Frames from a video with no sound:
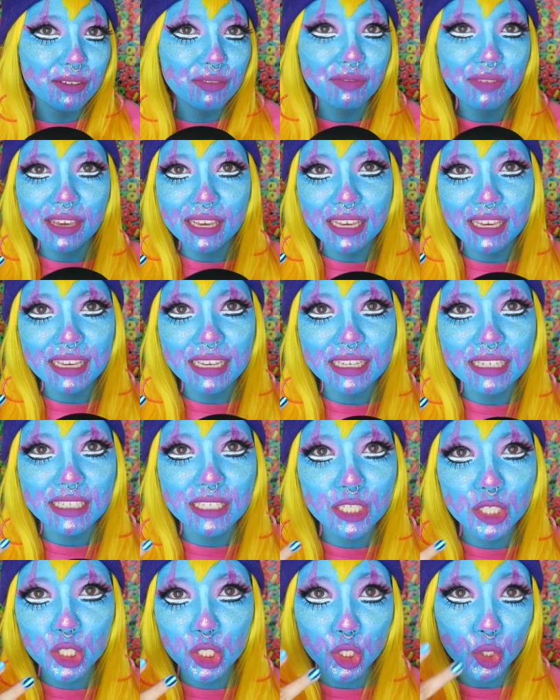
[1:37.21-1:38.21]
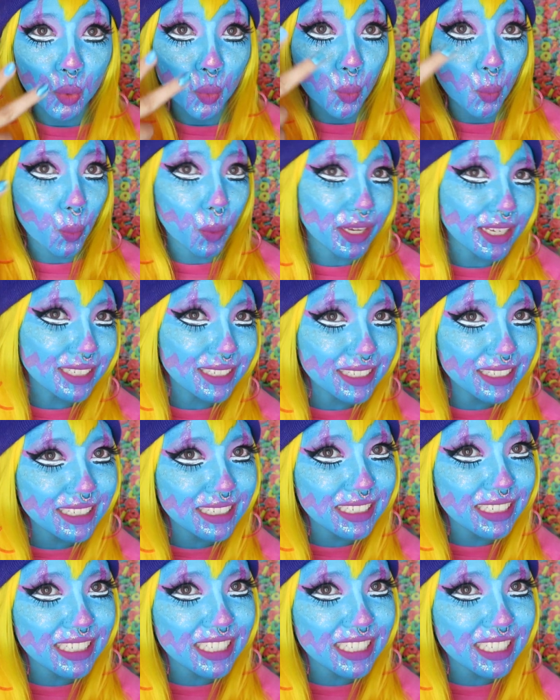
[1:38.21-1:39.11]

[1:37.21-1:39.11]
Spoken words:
face twist.